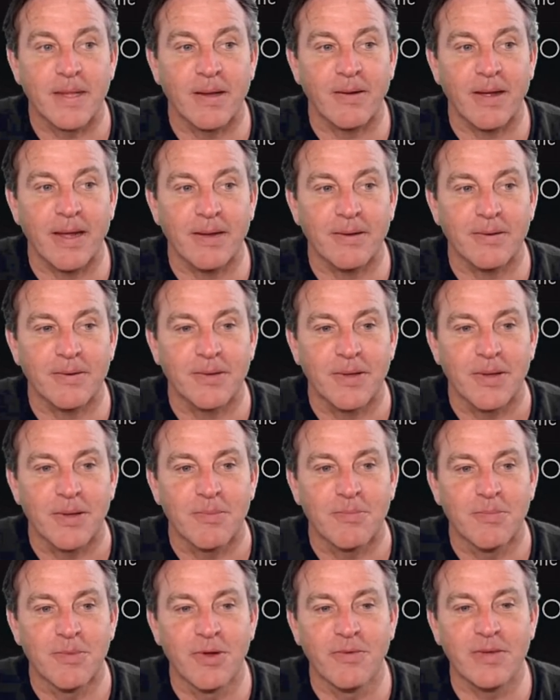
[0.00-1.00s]
All right.
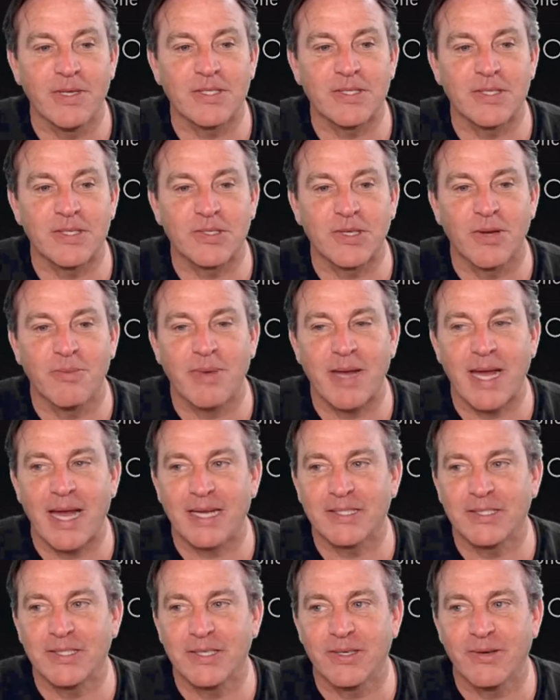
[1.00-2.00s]
Movies, let's go
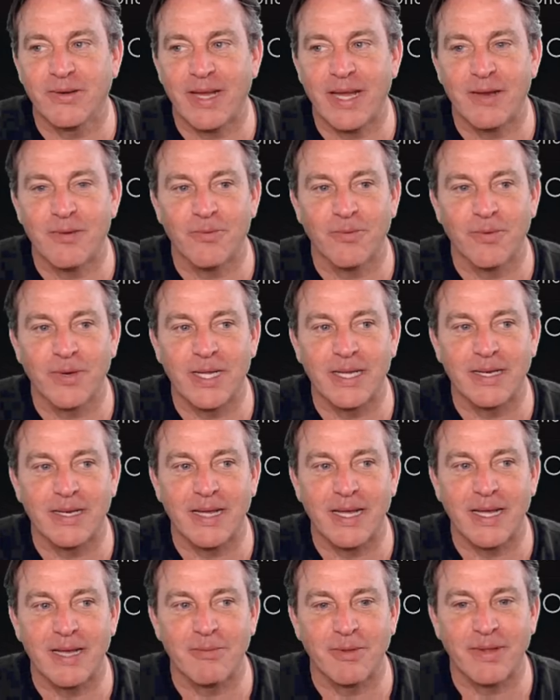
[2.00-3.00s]
back to and
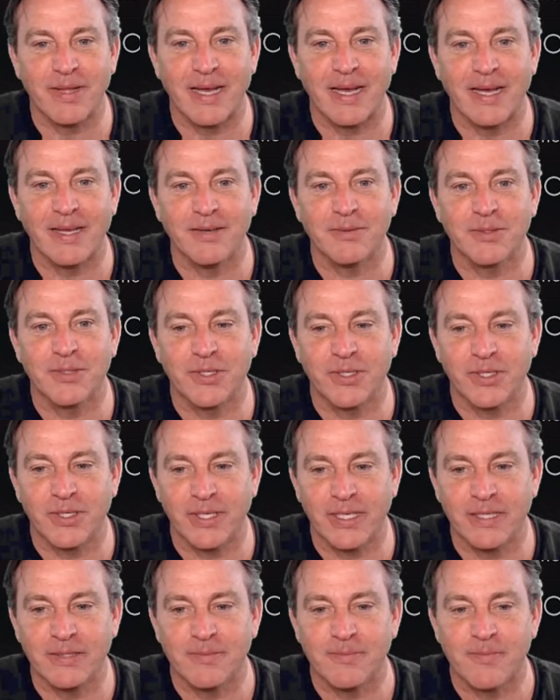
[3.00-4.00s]
re-enable that.
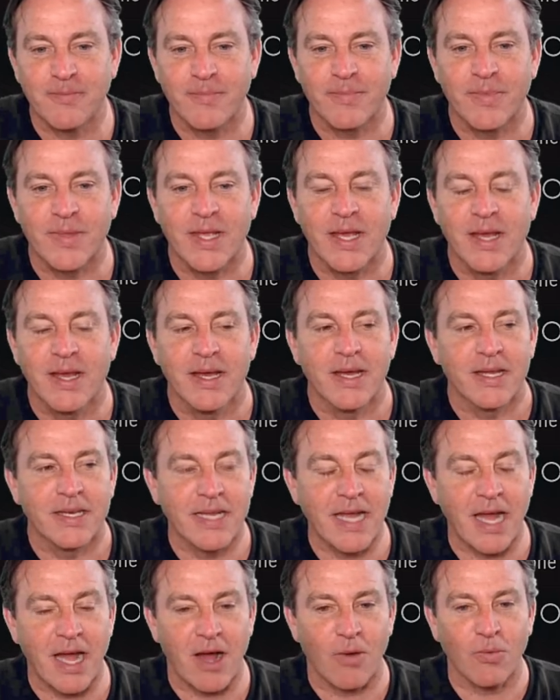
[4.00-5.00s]
Good.
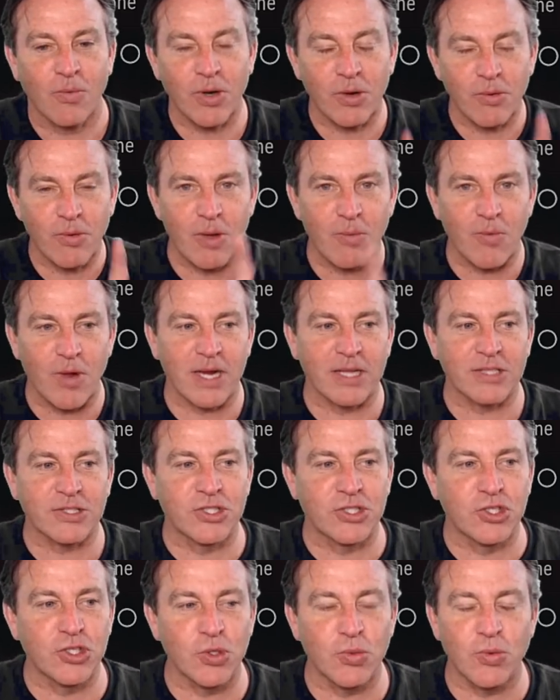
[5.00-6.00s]
Now, what do I want it
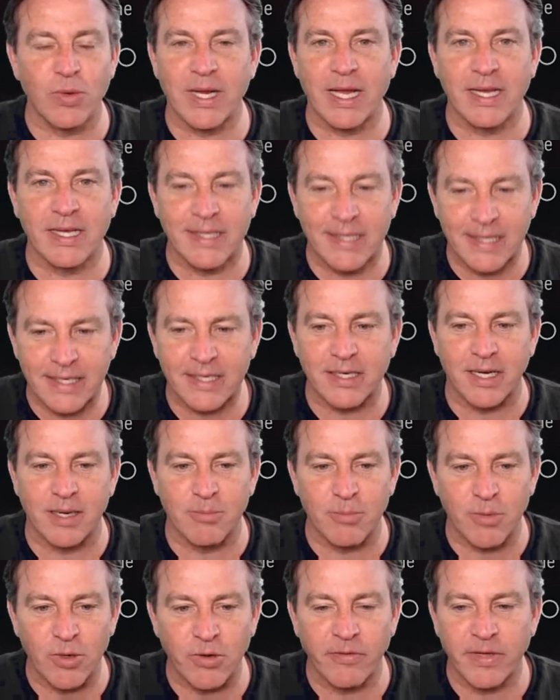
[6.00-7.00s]
to do when I click
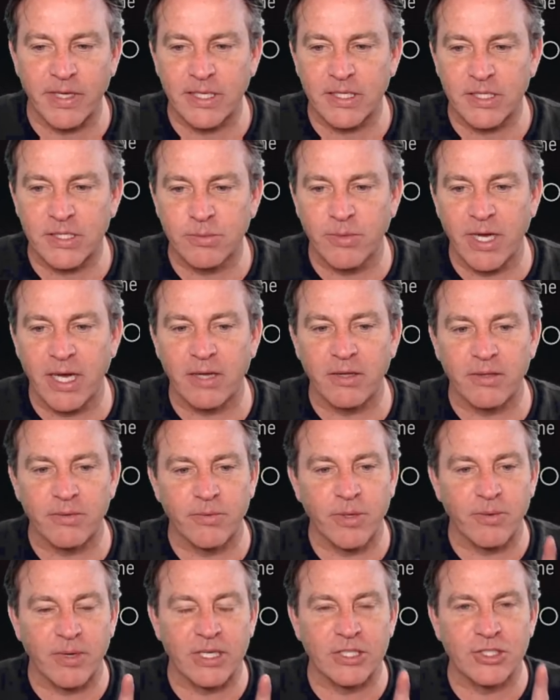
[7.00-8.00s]
on movies? Well,
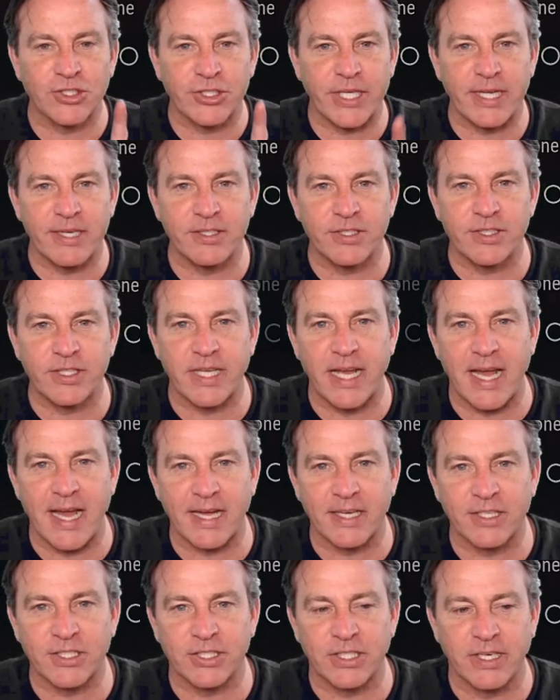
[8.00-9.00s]
we want to change the
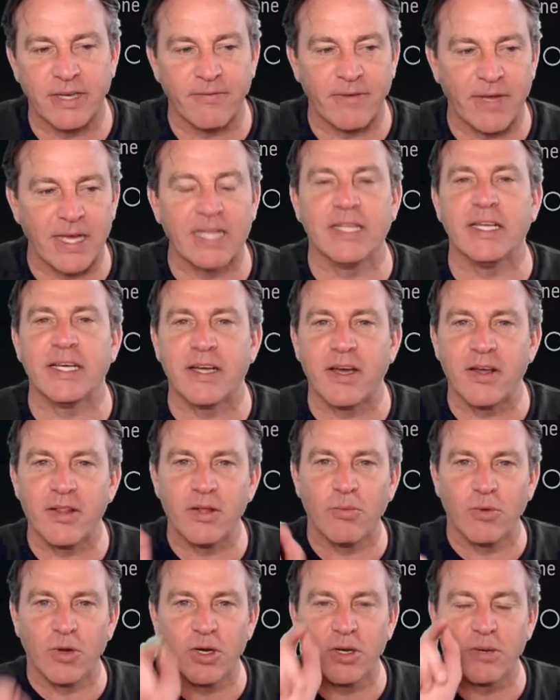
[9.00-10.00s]
action. If I click
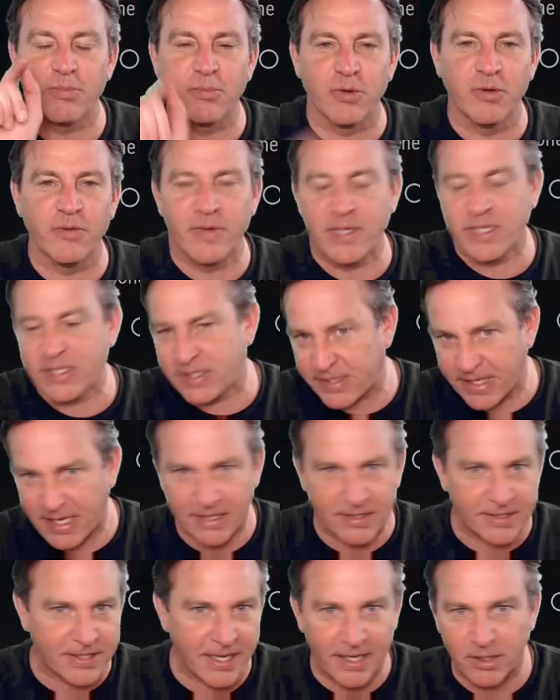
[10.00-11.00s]
on the word movies in
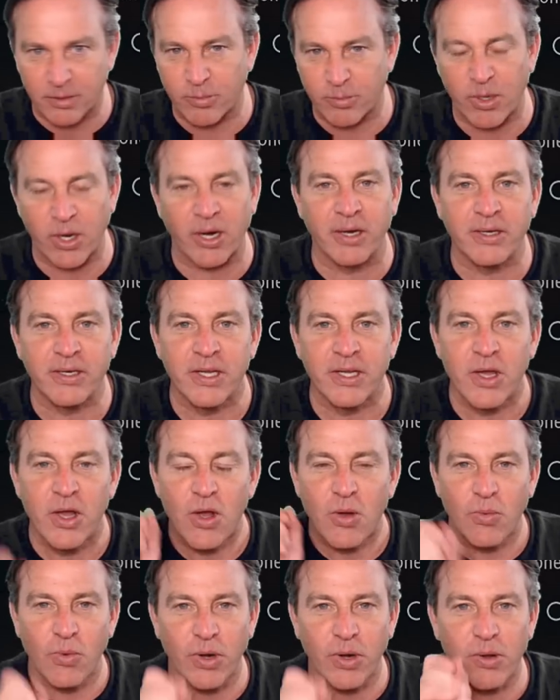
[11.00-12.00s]
that title bar,
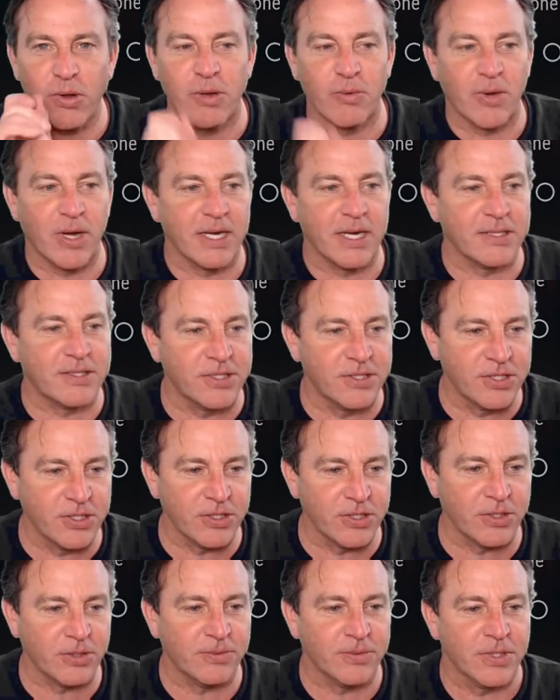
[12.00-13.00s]
what do I want it to
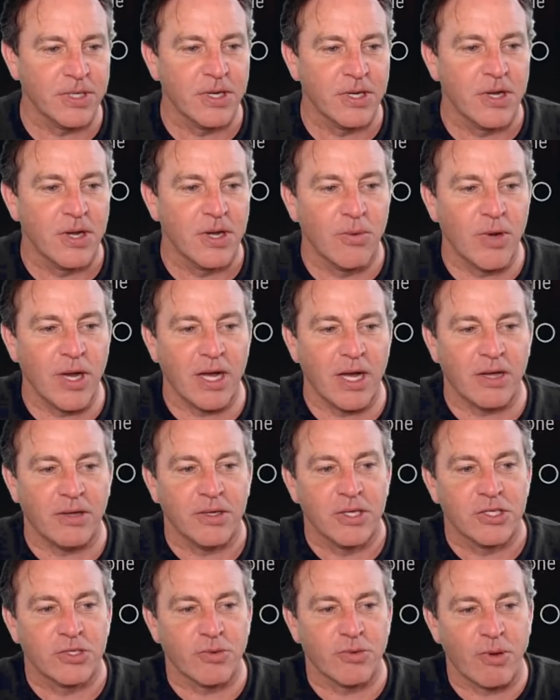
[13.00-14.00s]
do?
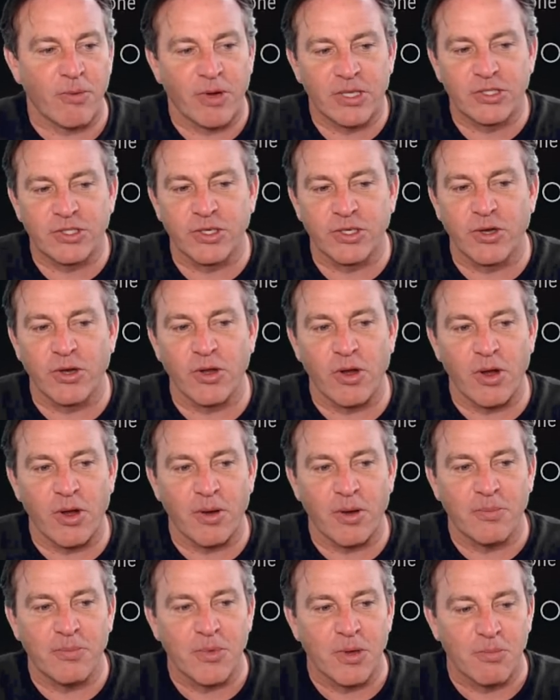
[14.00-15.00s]
Well, do I want it to go to
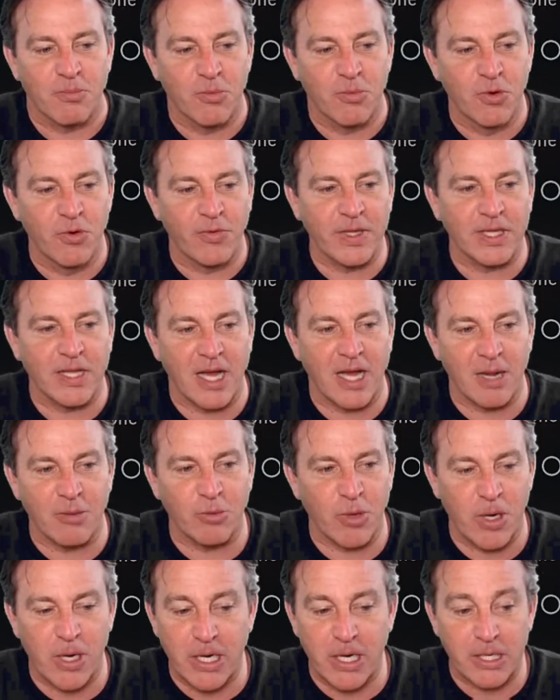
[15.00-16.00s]
a movie
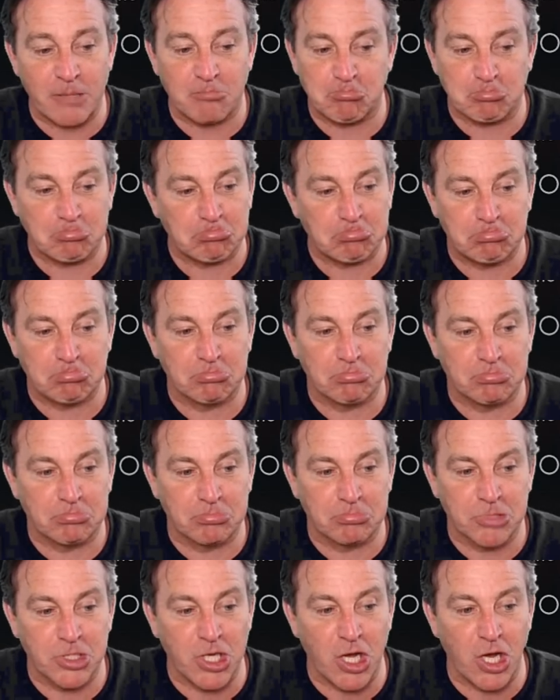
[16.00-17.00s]
library?
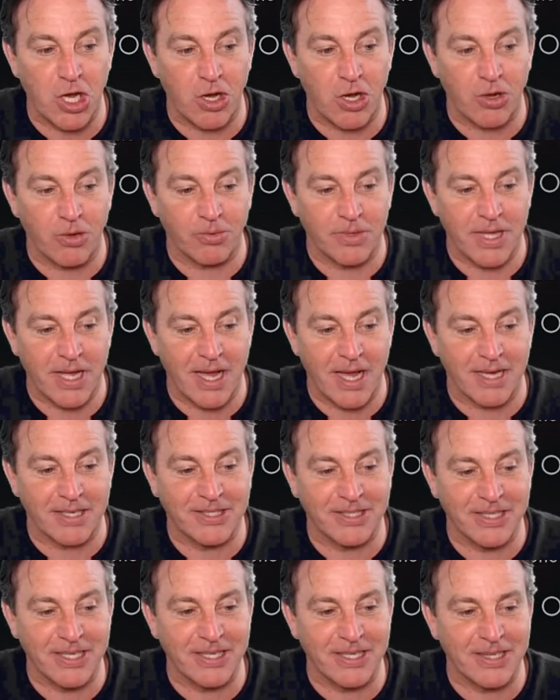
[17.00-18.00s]
No,
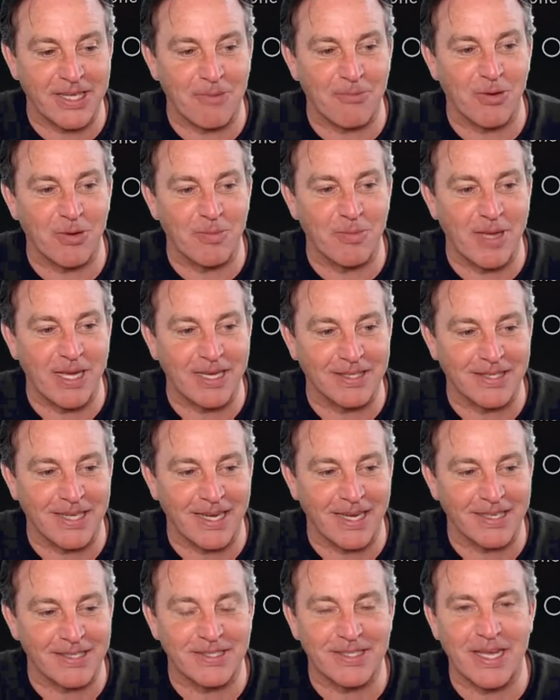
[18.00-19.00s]
actually that would make a
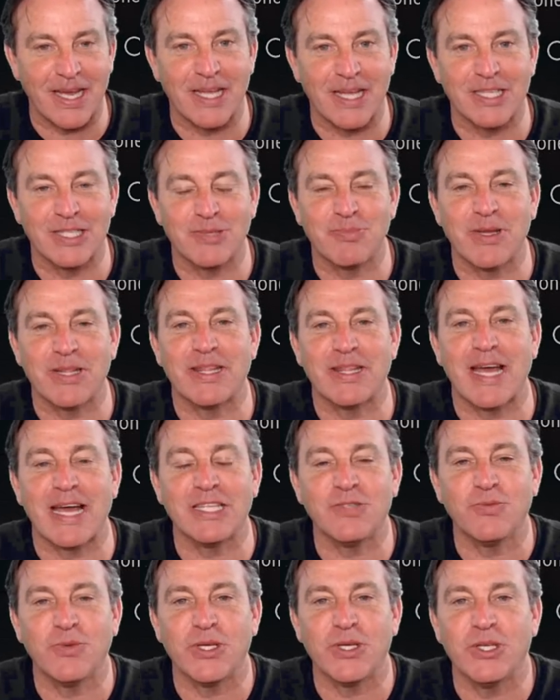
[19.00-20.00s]
lot of sense, but
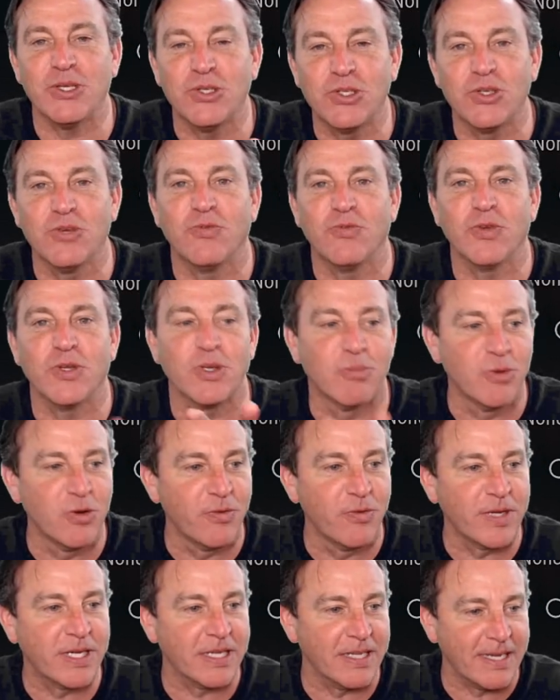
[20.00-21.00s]
that's what you do for your
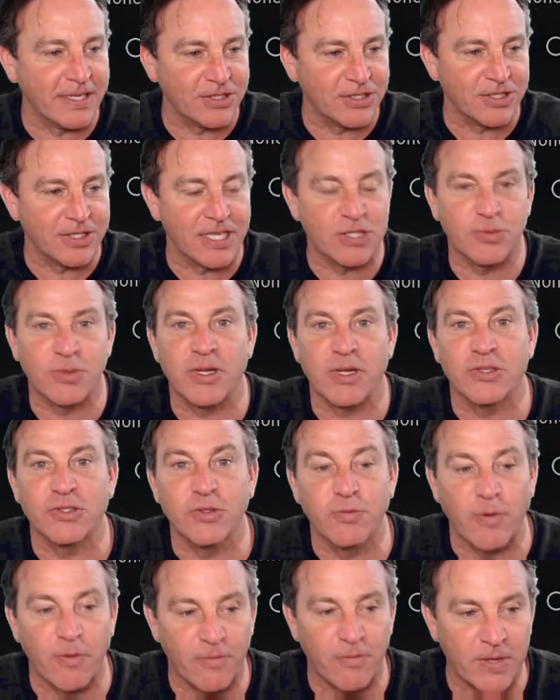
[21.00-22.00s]
movie collection. That's what I'll
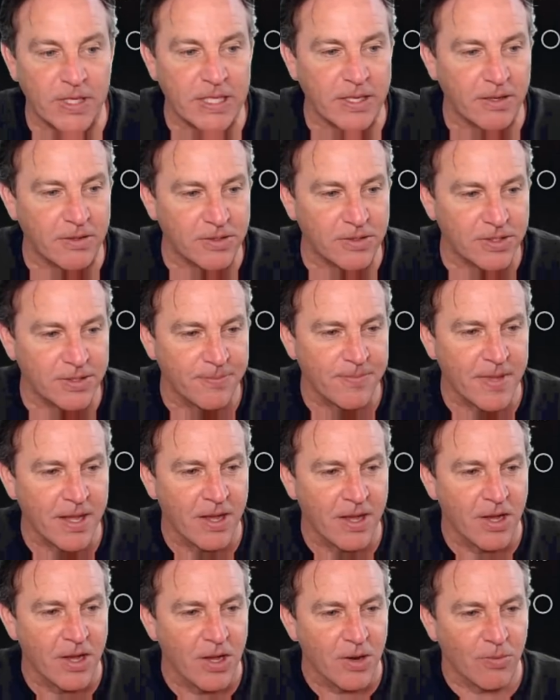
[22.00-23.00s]
do for videos.
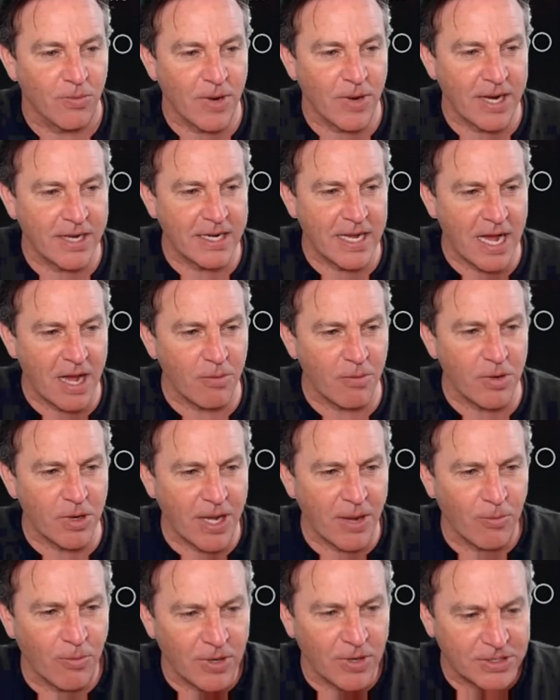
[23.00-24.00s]
Right now
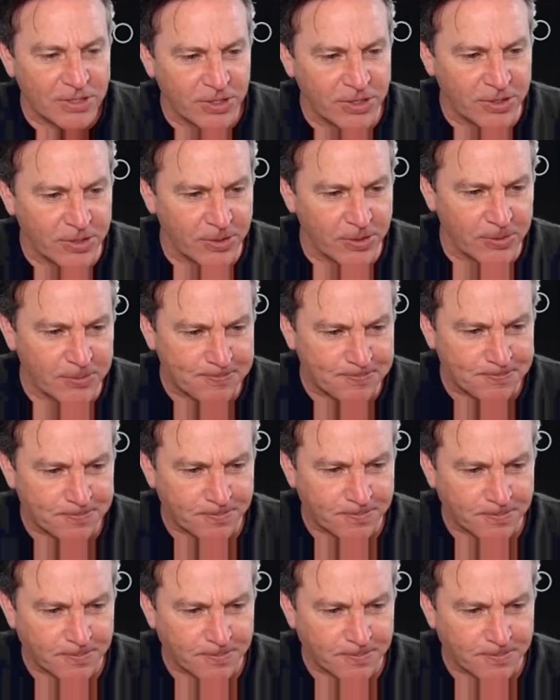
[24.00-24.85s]
what I want to do